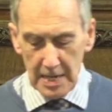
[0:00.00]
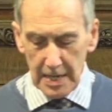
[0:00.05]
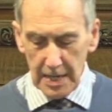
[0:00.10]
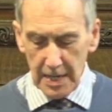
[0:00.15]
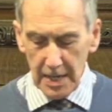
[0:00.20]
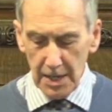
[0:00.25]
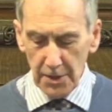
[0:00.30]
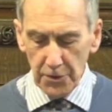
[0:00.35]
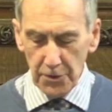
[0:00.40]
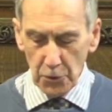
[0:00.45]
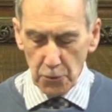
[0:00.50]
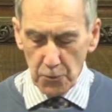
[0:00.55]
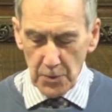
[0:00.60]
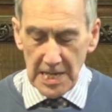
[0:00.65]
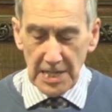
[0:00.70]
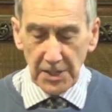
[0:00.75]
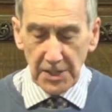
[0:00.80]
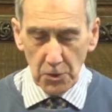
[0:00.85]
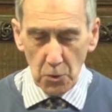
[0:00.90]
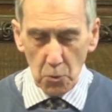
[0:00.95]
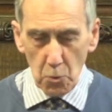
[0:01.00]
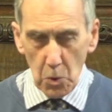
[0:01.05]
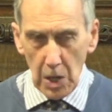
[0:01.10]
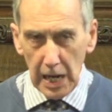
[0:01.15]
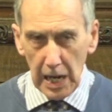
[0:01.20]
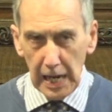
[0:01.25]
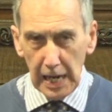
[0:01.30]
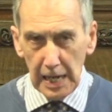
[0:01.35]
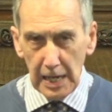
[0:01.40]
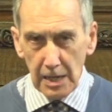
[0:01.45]
Uh, the reason
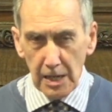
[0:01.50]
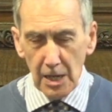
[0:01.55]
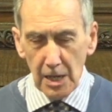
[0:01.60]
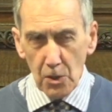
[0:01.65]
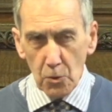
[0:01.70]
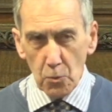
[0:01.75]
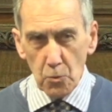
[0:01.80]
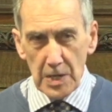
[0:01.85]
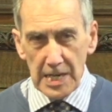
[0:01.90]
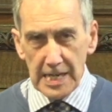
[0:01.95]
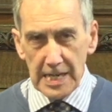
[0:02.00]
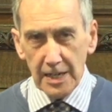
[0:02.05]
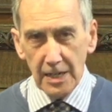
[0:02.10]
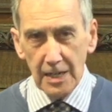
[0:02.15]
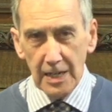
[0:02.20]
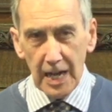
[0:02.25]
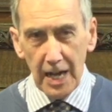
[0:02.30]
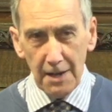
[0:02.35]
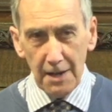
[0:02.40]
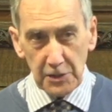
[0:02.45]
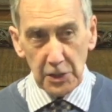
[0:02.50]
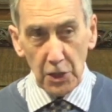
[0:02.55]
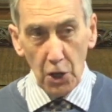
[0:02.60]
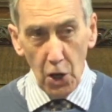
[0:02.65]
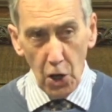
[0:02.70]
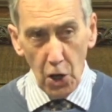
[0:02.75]
why we have to,